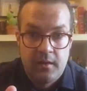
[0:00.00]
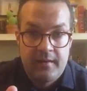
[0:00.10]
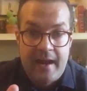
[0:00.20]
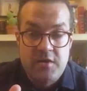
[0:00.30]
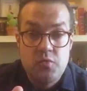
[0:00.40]

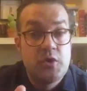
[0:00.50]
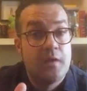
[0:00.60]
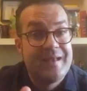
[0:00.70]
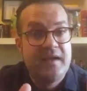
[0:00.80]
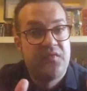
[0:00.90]
that you
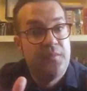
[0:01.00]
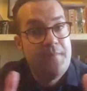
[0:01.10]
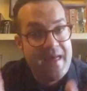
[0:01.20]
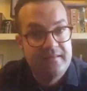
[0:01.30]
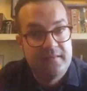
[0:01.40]
don't let
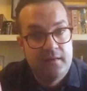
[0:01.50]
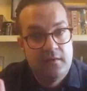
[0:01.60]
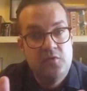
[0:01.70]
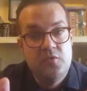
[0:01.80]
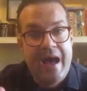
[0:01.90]
ferment.
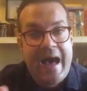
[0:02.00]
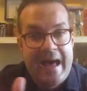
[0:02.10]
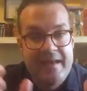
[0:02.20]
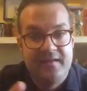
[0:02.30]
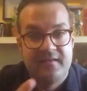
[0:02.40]
You
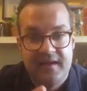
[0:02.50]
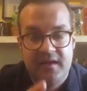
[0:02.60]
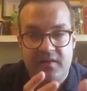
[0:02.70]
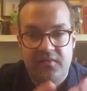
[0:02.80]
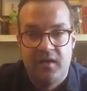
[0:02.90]
add, instead
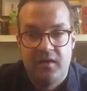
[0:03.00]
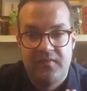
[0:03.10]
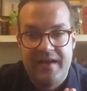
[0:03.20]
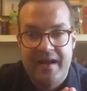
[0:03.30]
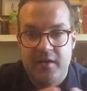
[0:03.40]
of, of
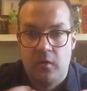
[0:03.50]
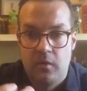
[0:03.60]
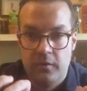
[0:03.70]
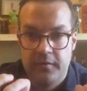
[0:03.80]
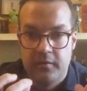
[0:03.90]
letting
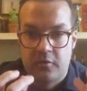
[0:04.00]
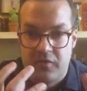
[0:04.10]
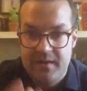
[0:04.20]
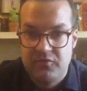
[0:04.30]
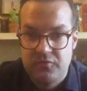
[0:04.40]
all the
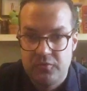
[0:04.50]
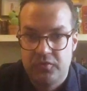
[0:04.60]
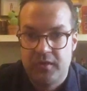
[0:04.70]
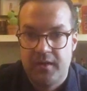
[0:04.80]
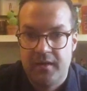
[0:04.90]
grape juice,
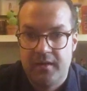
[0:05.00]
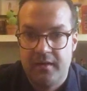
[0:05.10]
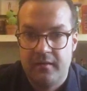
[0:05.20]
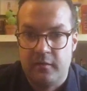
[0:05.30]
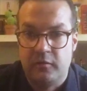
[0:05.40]
uh,
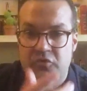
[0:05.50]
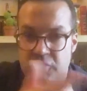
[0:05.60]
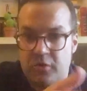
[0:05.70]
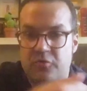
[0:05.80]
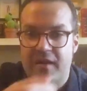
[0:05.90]
the, the
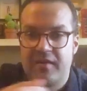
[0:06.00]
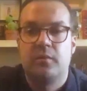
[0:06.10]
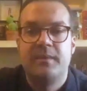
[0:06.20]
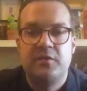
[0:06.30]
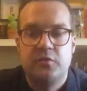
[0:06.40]
sugar
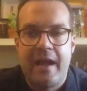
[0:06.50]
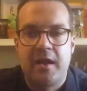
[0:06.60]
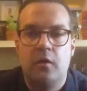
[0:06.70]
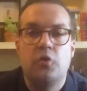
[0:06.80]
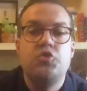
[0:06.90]
transform into
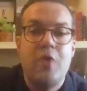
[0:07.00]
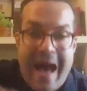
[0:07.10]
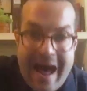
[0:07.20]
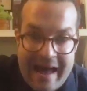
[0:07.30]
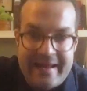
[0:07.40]
alcohol, you
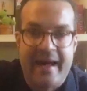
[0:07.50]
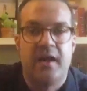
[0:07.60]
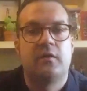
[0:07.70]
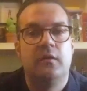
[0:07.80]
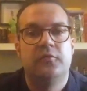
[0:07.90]
add
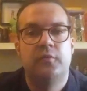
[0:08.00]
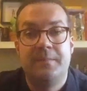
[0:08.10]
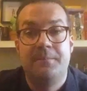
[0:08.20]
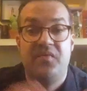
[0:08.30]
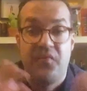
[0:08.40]
alcohol to it
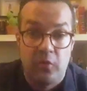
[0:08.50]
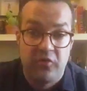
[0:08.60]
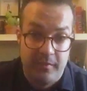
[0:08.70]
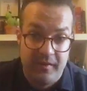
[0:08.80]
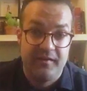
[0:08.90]
before
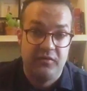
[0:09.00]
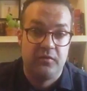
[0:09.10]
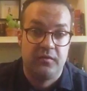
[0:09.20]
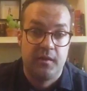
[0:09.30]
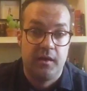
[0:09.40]

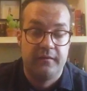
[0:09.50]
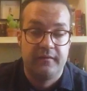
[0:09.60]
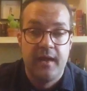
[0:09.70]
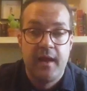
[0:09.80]
fermentation starts.